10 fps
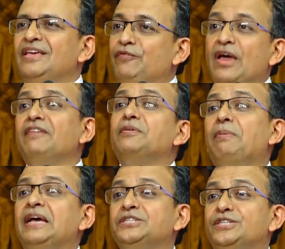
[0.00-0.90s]
If you have the
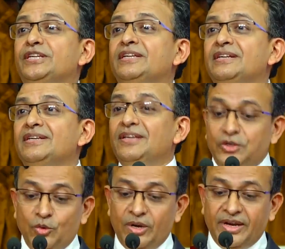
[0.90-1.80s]
passion,
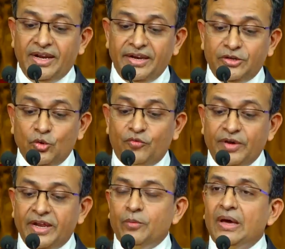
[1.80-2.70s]
you will really do
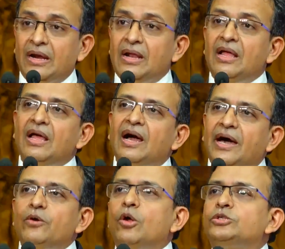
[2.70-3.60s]
very well.
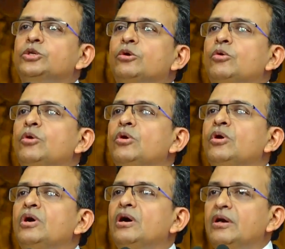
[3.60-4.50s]
Are you also
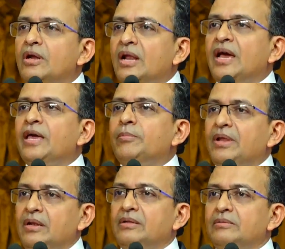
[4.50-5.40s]

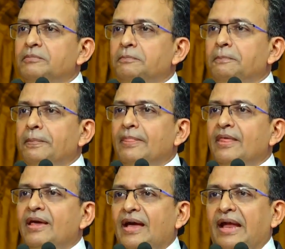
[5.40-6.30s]
reliable?
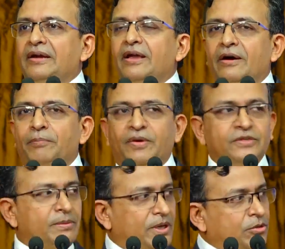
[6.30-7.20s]
And
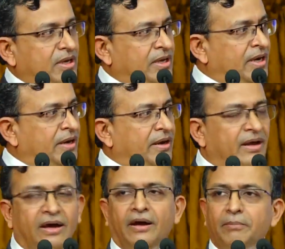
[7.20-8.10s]
Professor
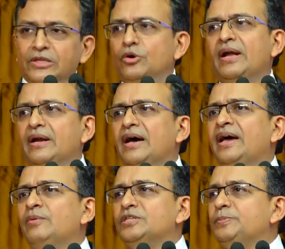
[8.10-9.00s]
Madhu and
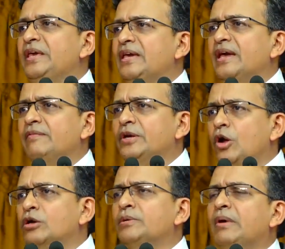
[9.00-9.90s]
I were speaking, and we
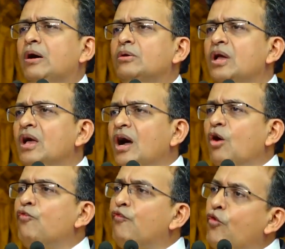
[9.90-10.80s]
talked about
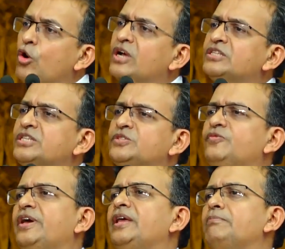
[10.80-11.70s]
how focus is
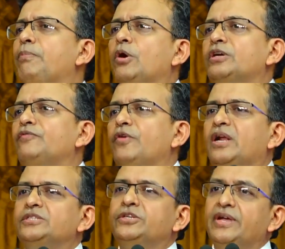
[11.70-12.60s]
very important
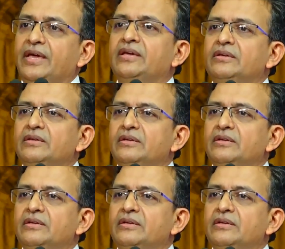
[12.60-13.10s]
for us today.